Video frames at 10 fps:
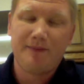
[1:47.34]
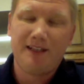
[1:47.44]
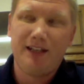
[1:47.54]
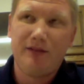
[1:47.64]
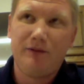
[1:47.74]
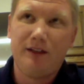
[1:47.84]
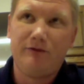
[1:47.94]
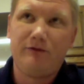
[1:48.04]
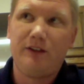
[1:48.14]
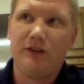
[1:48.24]
it
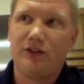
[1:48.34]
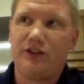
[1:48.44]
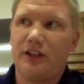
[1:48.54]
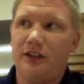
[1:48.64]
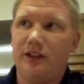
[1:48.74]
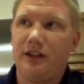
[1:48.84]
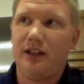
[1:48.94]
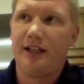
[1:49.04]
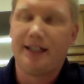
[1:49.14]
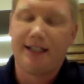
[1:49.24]
feels a little
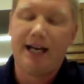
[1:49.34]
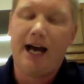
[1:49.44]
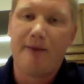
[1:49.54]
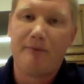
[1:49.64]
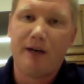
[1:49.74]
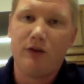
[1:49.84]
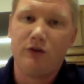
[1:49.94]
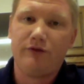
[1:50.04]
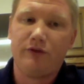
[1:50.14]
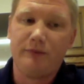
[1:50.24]
like a
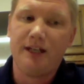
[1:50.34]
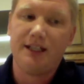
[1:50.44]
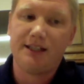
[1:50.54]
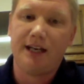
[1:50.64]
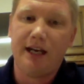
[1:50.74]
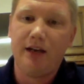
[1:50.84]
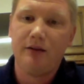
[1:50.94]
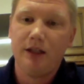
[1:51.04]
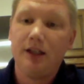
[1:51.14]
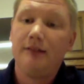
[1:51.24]
cop-out for me to say,
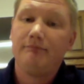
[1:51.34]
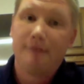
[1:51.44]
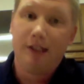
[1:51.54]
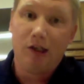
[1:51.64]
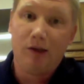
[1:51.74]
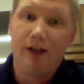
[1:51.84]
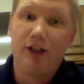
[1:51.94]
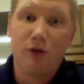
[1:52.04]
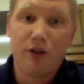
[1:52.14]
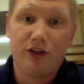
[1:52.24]
I
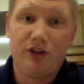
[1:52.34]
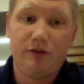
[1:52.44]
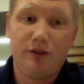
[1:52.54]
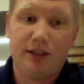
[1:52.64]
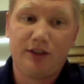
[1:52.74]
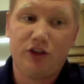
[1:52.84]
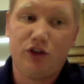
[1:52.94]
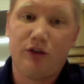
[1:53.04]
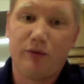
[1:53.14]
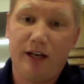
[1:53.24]
know your student doesn't
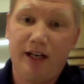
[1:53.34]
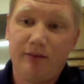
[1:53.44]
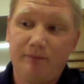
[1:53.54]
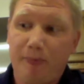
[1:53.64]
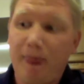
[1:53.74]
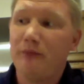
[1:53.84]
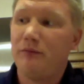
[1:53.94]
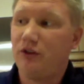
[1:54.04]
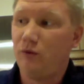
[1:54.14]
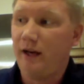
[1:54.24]
enjoy reading,
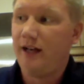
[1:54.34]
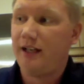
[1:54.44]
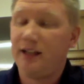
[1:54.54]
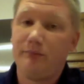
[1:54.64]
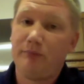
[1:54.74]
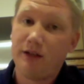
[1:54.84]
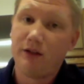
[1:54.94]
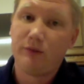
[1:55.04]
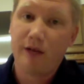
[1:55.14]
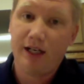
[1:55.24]
but the way to get them better
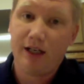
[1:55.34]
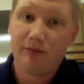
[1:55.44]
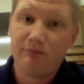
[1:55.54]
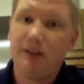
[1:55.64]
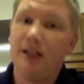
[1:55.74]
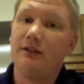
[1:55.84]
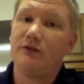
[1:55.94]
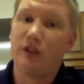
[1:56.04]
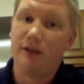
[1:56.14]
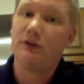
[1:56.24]
at reading is
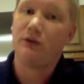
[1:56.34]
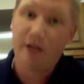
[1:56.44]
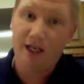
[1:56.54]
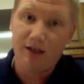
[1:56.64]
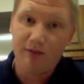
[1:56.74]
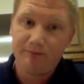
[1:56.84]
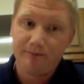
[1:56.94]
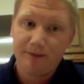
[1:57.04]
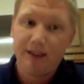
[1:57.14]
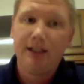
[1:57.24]
for them to read.
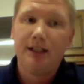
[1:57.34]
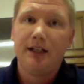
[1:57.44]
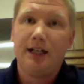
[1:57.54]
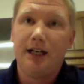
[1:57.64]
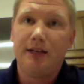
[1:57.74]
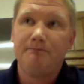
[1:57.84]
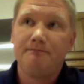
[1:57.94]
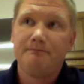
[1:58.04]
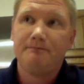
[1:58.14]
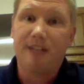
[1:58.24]

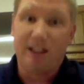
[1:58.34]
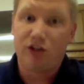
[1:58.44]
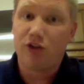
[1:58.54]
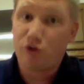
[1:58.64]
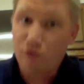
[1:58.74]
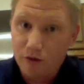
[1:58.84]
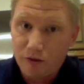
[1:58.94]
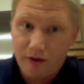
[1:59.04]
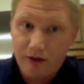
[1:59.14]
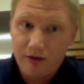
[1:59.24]
That's the
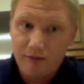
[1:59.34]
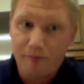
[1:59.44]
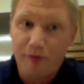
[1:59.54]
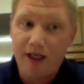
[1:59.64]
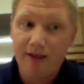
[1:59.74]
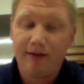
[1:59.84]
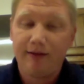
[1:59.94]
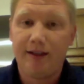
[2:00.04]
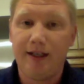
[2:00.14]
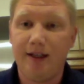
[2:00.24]
truth, but
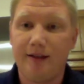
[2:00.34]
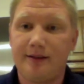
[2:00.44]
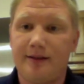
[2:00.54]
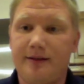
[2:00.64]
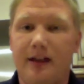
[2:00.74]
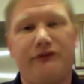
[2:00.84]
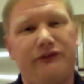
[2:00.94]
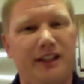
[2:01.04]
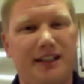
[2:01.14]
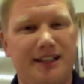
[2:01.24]
it's tough.
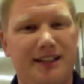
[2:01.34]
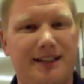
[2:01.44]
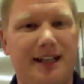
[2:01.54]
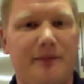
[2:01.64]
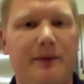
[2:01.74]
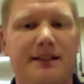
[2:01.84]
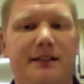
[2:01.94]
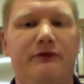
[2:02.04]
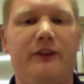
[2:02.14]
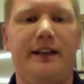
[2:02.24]
It's not the best
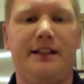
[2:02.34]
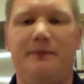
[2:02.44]
advice